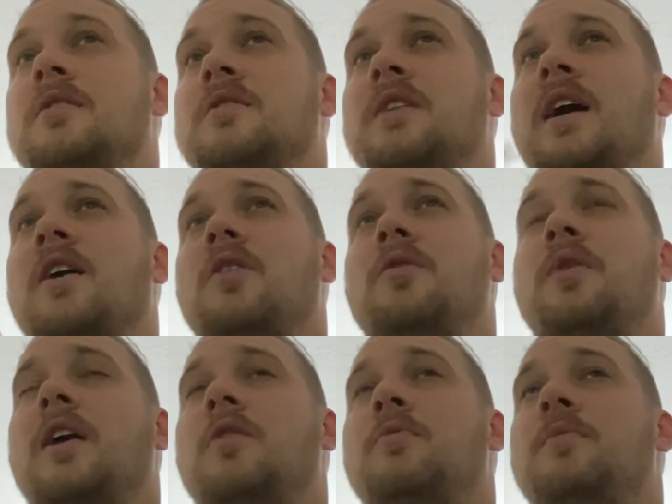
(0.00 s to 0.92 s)

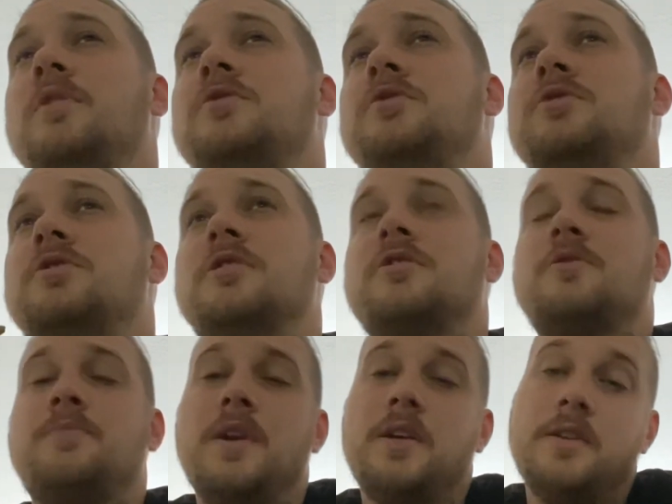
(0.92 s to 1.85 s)
How much you should
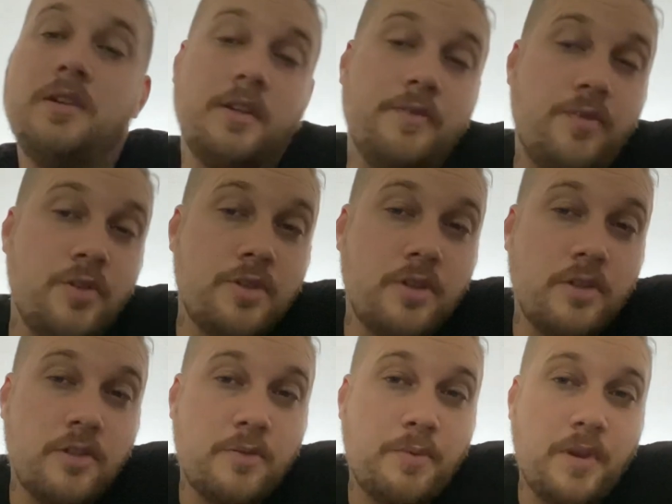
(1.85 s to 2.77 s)
expand it. If you should
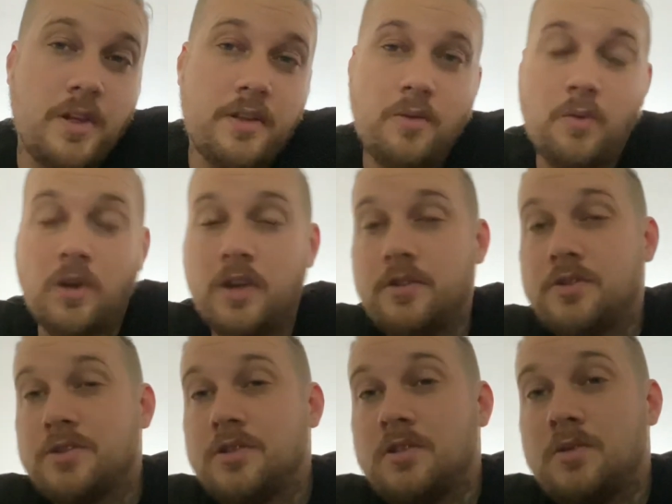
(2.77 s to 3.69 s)
expand it. Why you
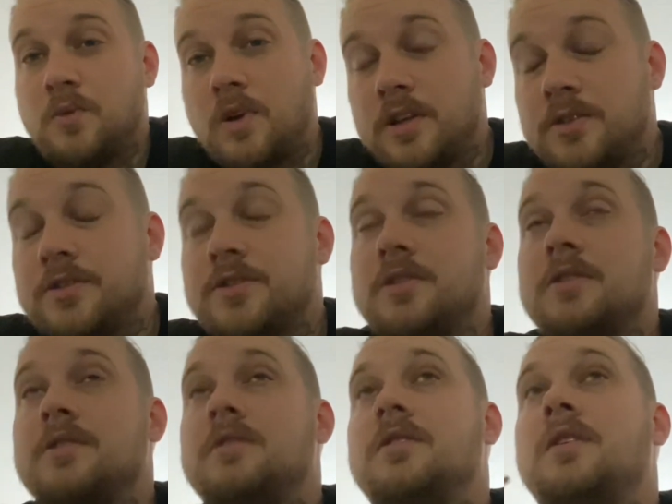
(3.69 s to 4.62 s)
should. Why you
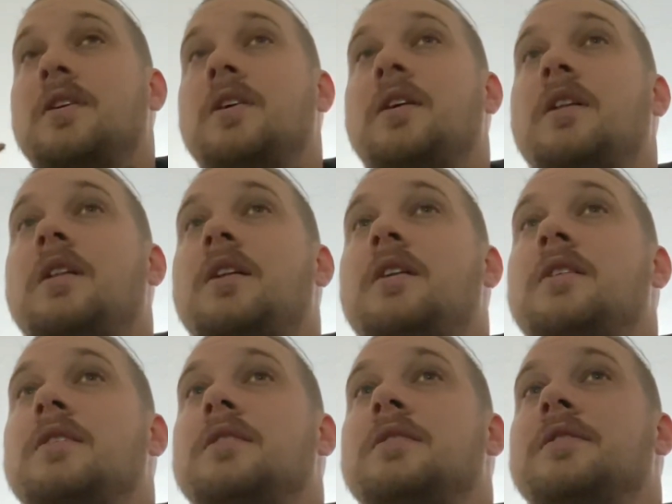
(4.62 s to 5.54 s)
shouldn't.
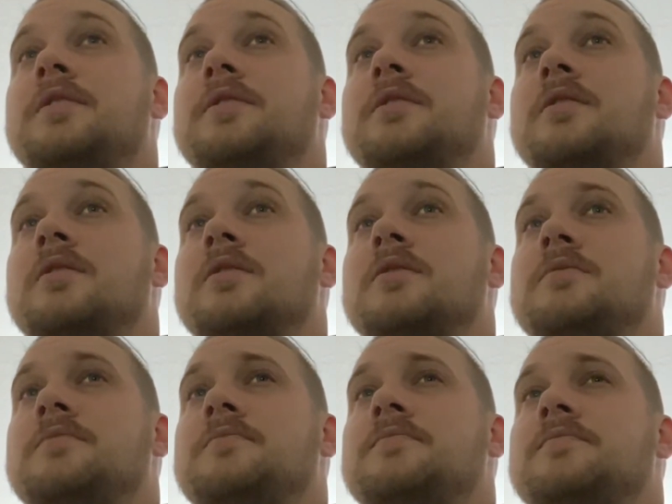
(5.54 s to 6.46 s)
And I'm
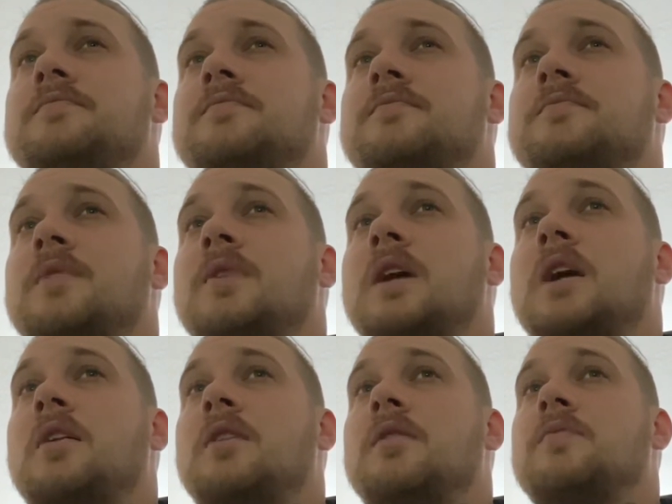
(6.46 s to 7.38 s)

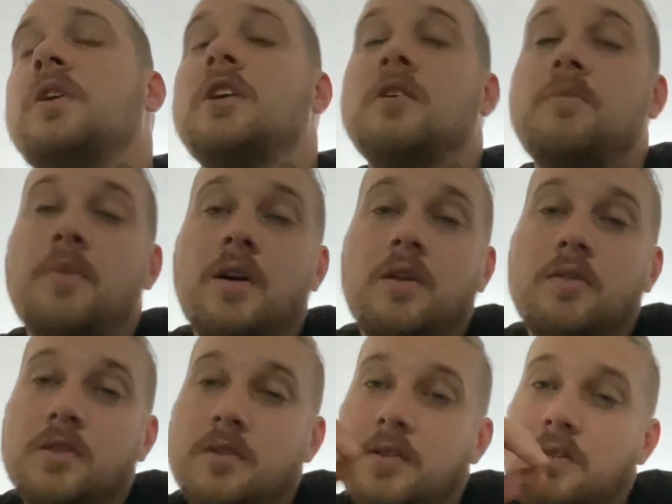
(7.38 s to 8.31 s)
thinking
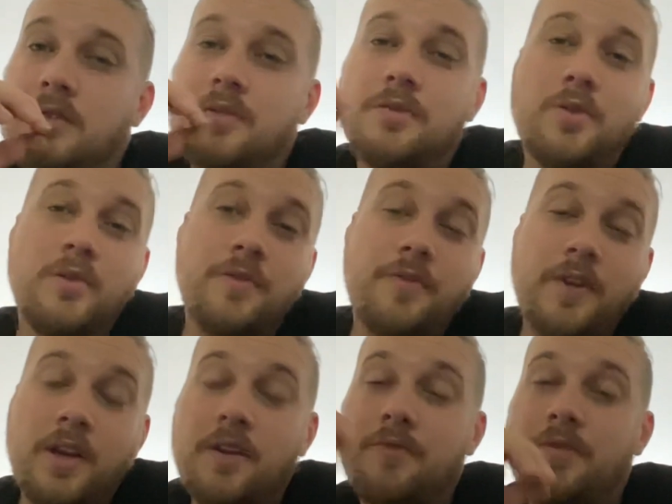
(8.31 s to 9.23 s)
about doing a
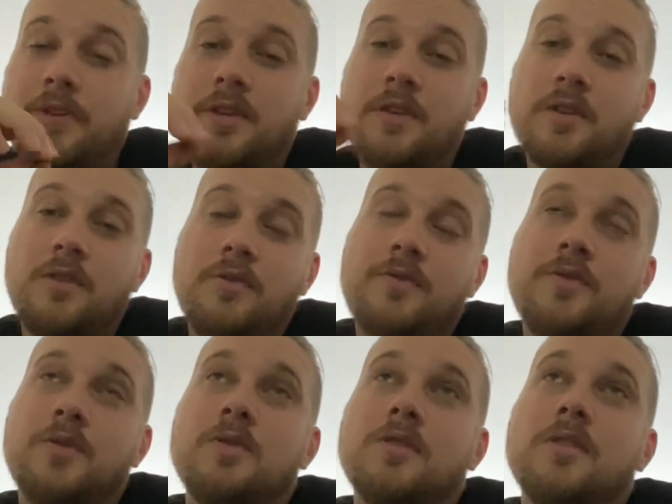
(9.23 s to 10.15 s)
fan video
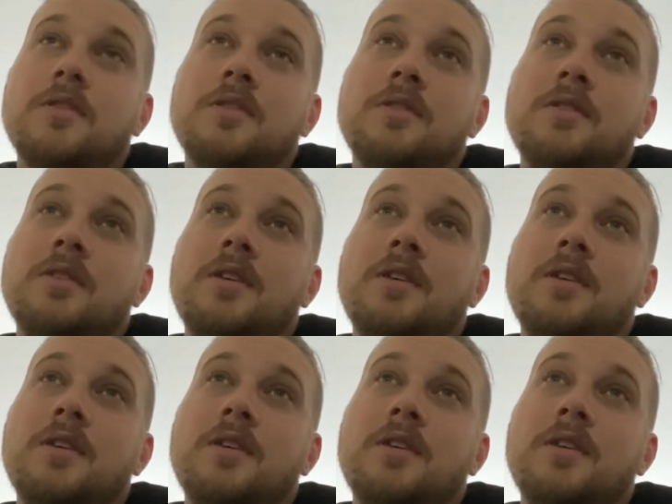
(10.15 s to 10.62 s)
for...